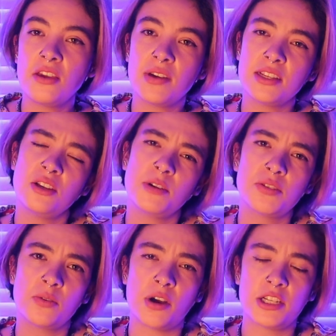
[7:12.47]
you guys so much
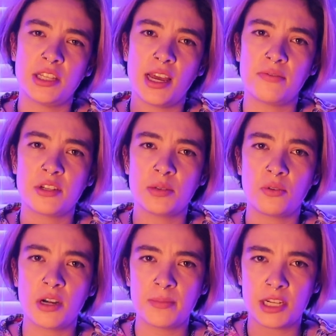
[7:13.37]
for watching that and for
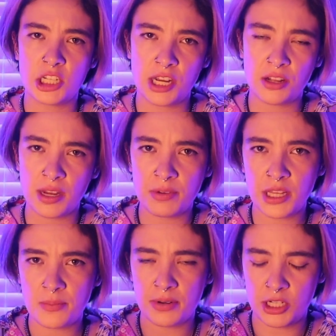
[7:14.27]
supporting my channel. I
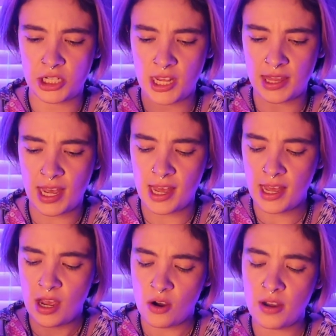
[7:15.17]
really appreciate
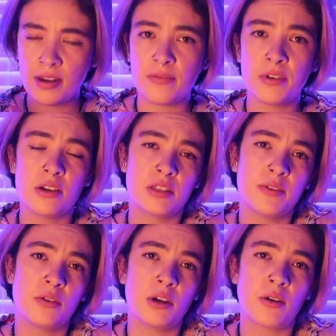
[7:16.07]
that. Oh, and for those of
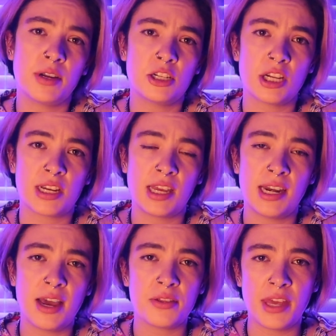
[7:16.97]
you who are going to check
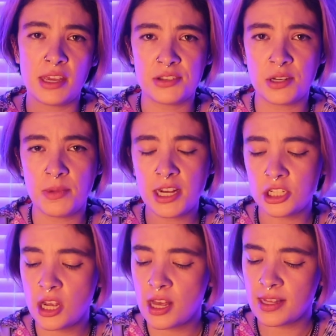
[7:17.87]
Keen out, thank you so
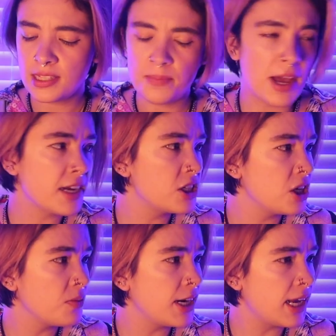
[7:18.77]
much. Let's get back into
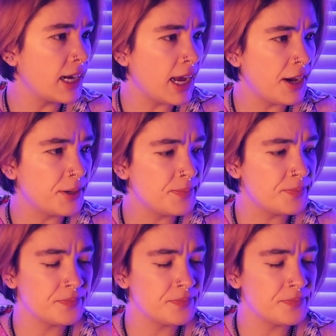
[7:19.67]
your reading now.